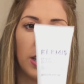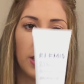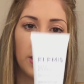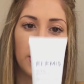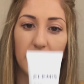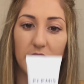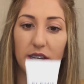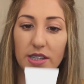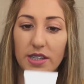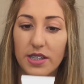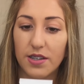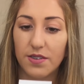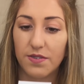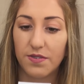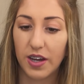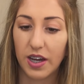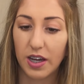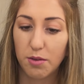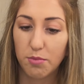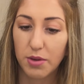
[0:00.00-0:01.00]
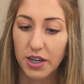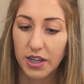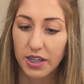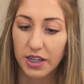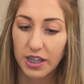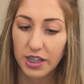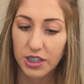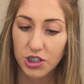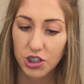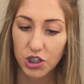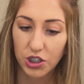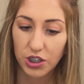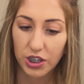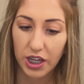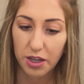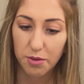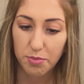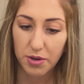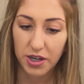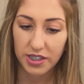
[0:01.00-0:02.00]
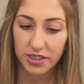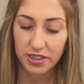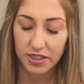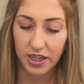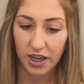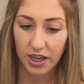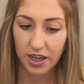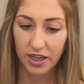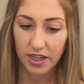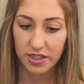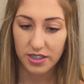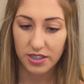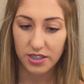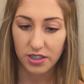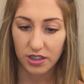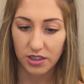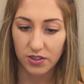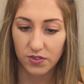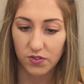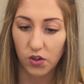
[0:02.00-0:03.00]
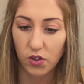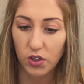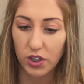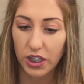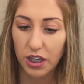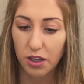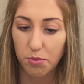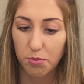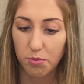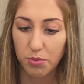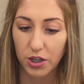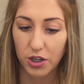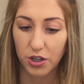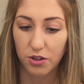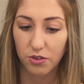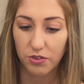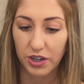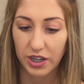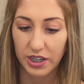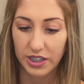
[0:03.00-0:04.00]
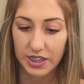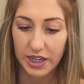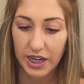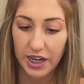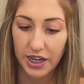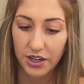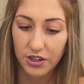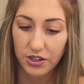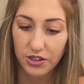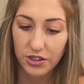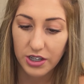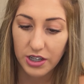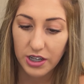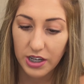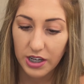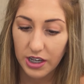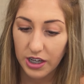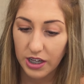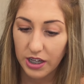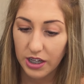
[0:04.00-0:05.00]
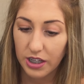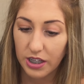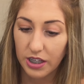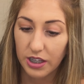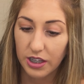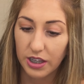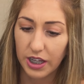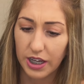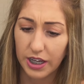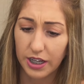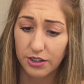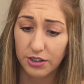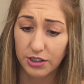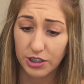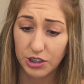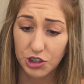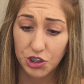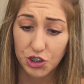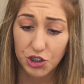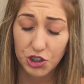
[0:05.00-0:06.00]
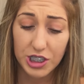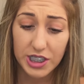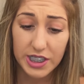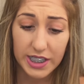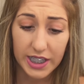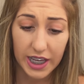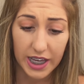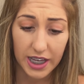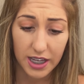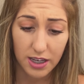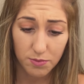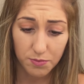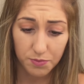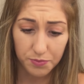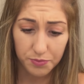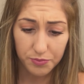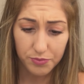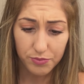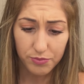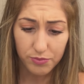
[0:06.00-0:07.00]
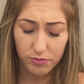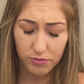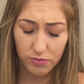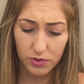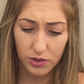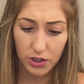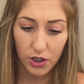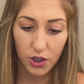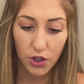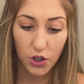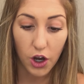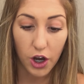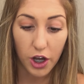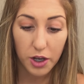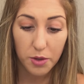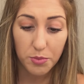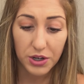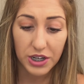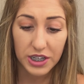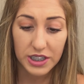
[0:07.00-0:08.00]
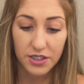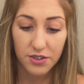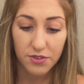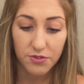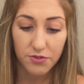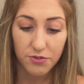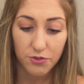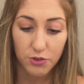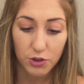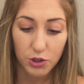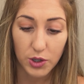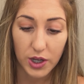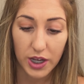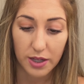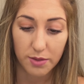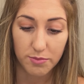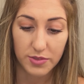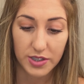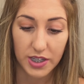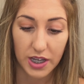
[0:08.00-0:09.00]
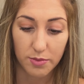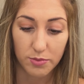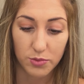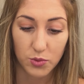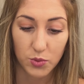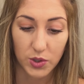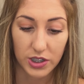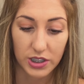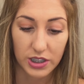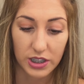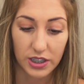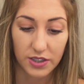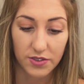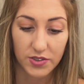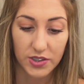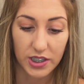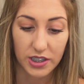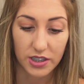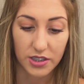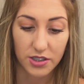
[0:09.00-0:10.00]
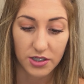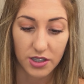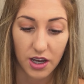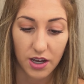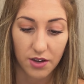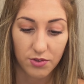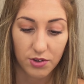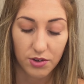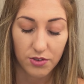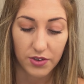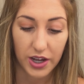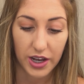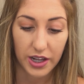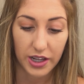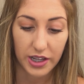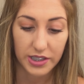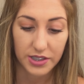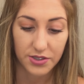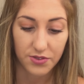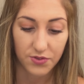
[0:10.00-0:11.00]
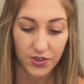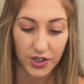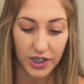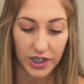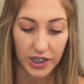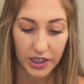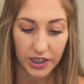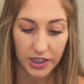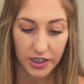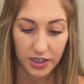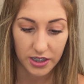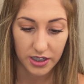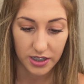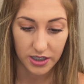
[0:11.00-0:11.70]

Says defined by nature, led by science. Exfoliate and purify tired, lackluster skin. Non-abrasive fruit enzymes work to leave skin soft, revitalized, and radiant.